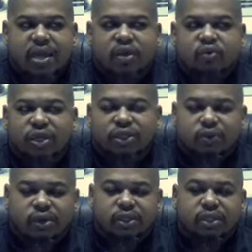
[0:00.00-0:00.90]
in
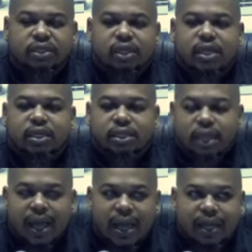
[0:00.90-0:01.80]
resources
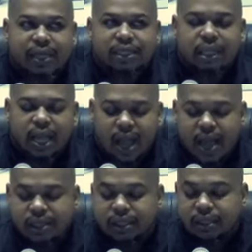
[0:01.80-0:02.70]
and a
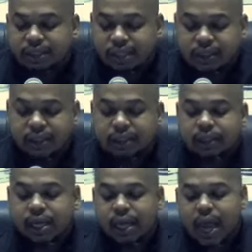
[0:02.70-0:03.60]
decline in attendance.
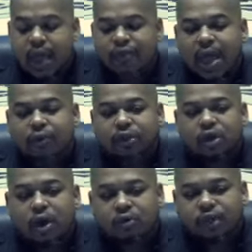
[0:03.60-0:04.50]
And that was
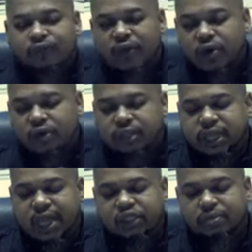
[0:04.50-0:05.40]
only further
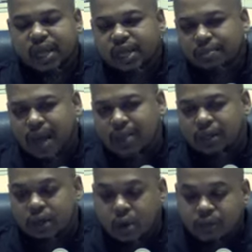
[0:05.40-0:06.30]
exacerbated by the
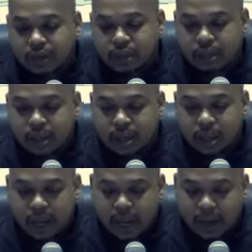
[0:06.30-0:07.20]

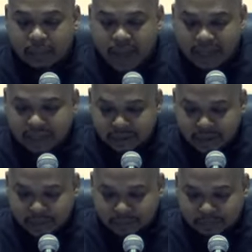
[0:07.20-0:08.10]
COVID
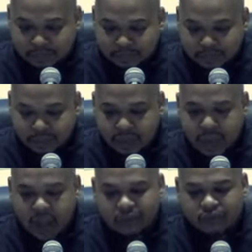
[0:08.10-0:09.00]
pandemic.
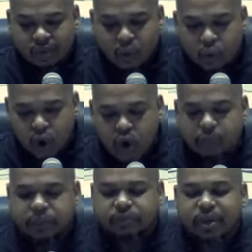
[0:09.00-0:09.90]
From a world
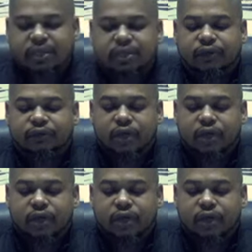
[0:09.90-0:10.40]
perspective,